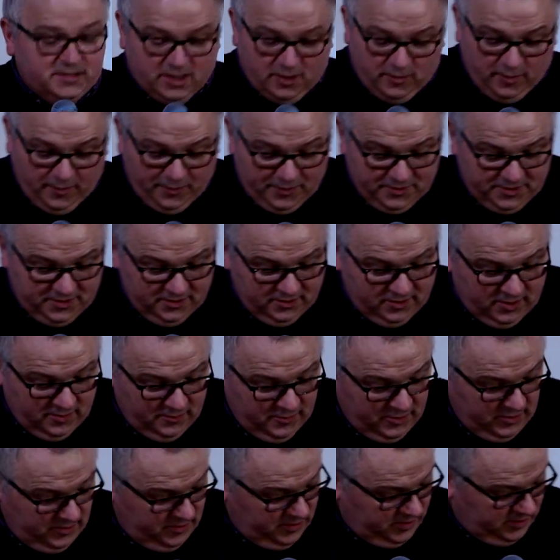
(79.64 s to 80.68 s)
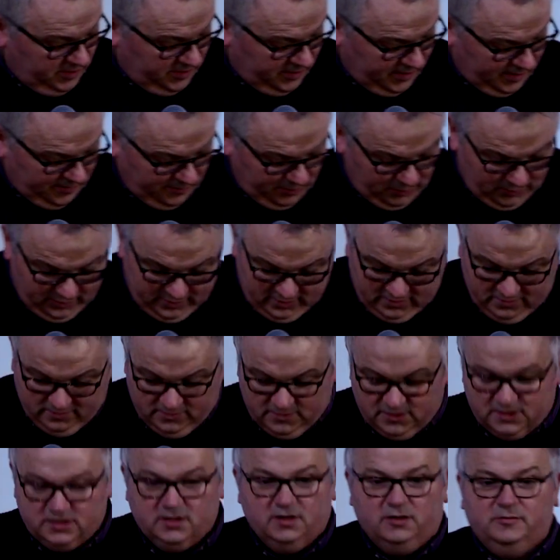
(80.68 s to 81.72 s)
come up and do communion at that point,
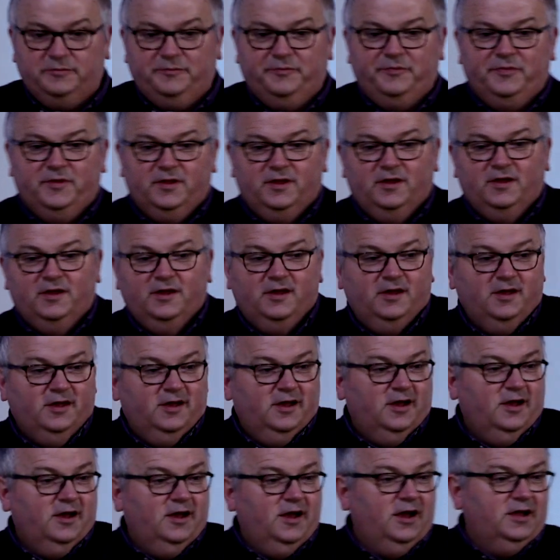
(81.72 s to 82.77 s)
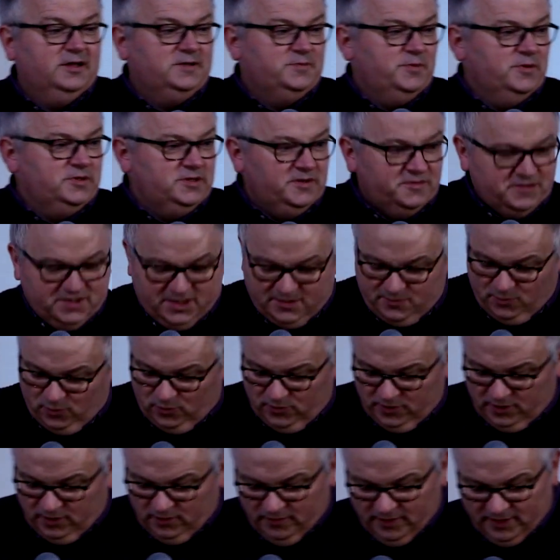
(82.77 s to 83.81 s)
so I suppose I've said
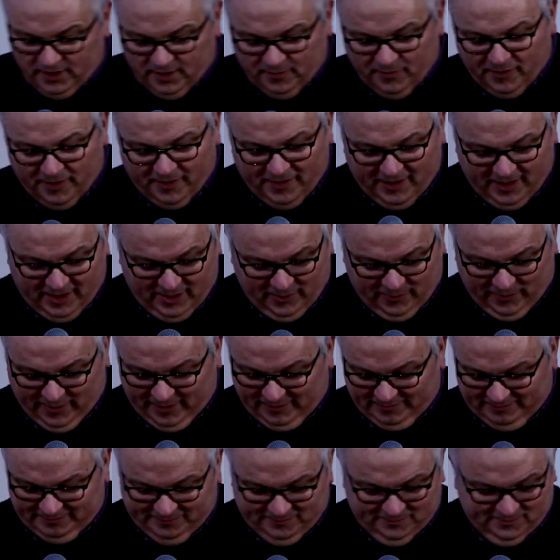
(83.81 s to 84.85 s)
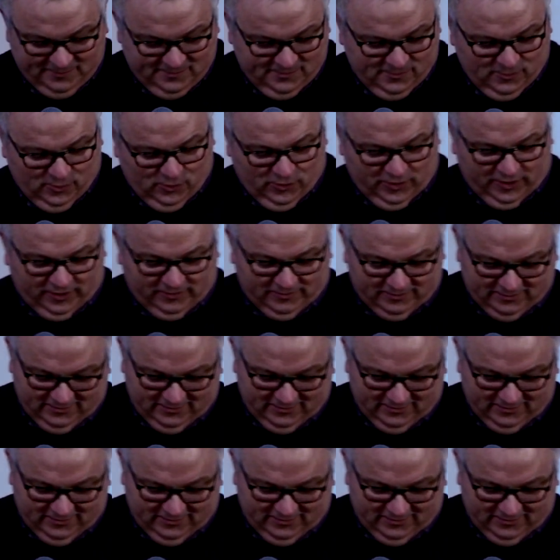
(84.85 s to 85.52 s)
morning already, but anyway, morning.